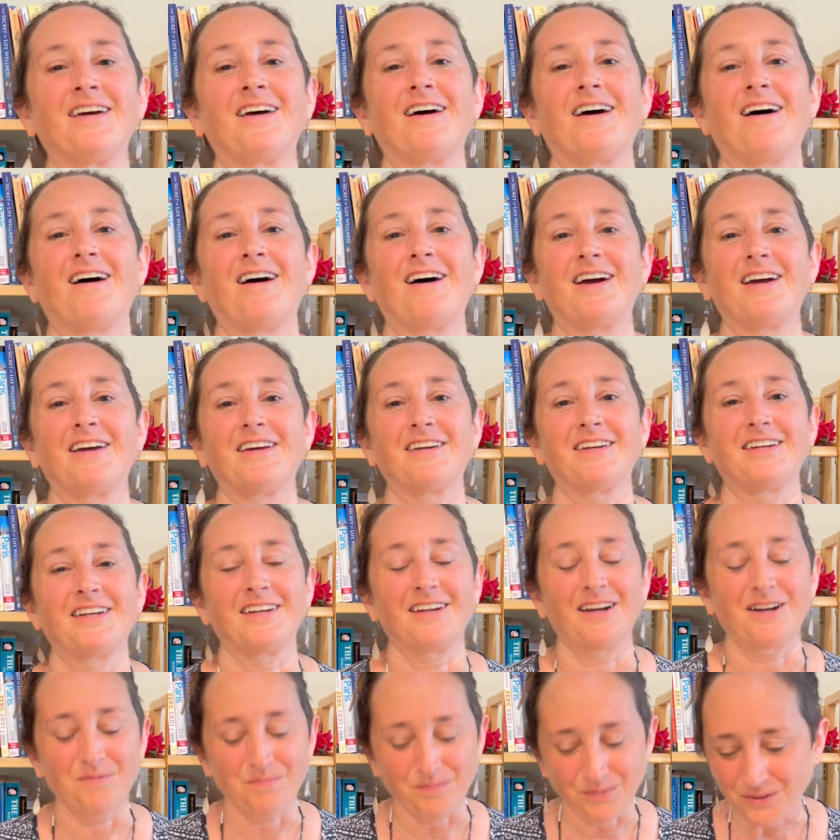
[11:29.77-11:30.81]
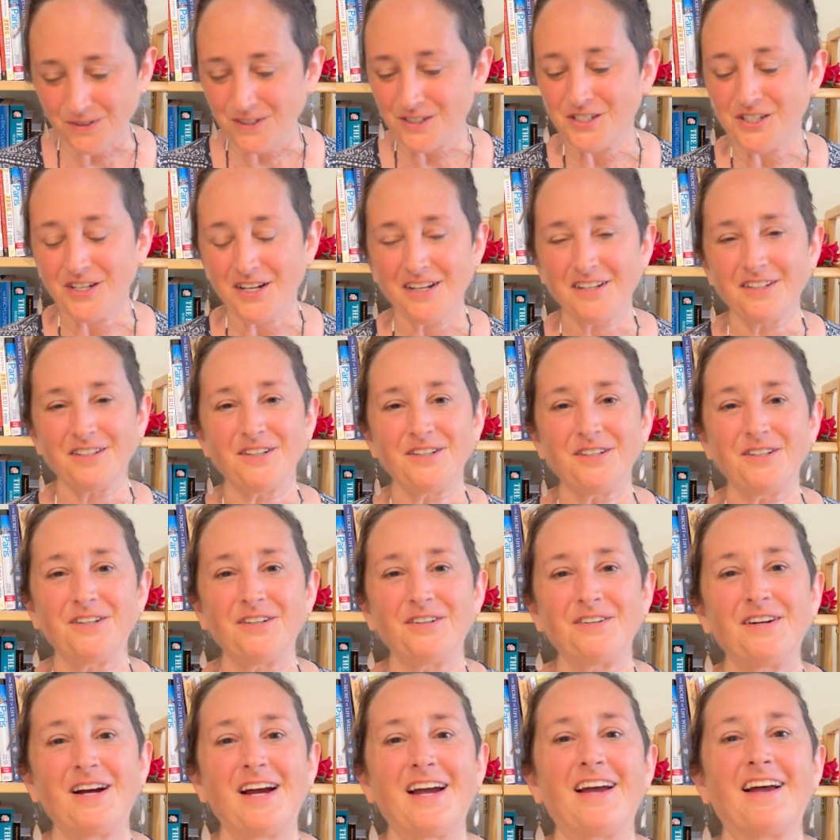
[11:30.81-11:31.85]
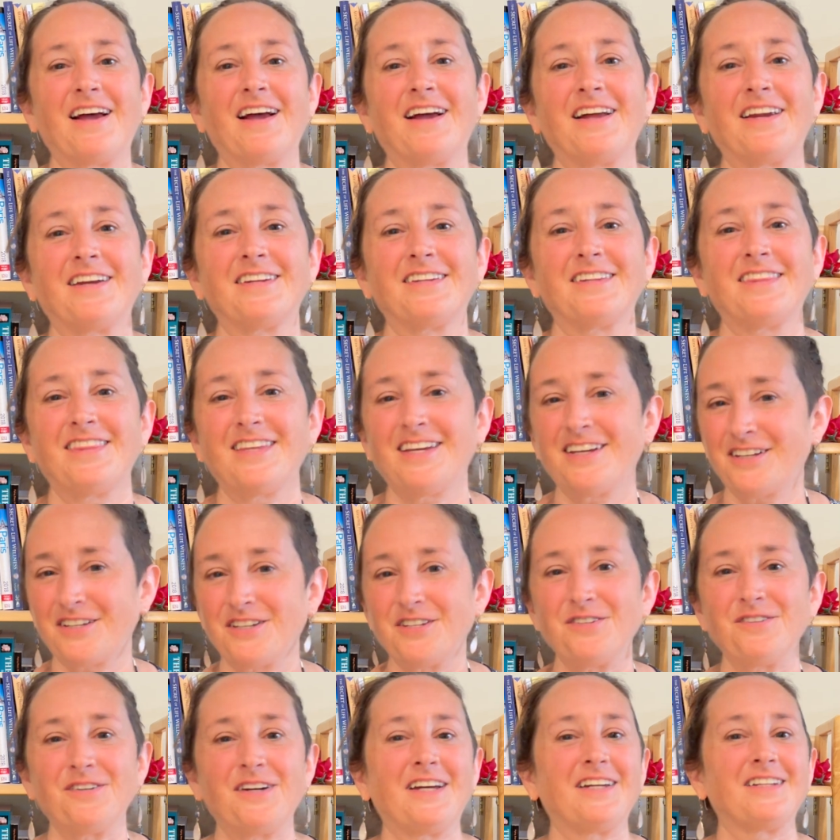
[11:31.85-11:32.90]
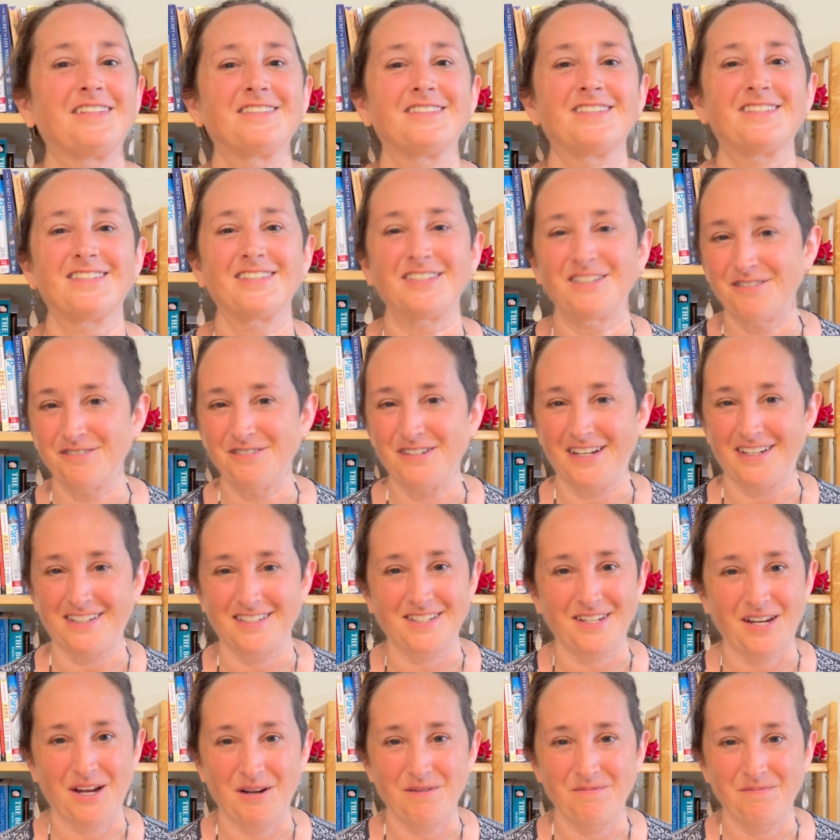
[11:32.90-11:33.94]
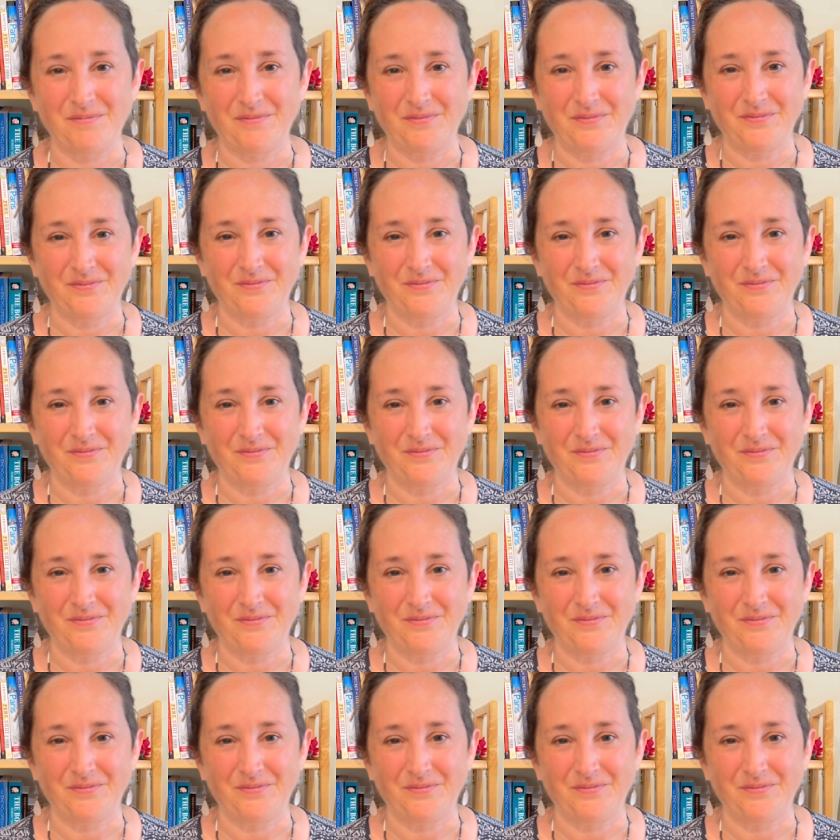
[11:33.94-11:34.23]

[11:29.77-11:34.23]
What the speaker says: I appreciate you and thank you, and see you next time.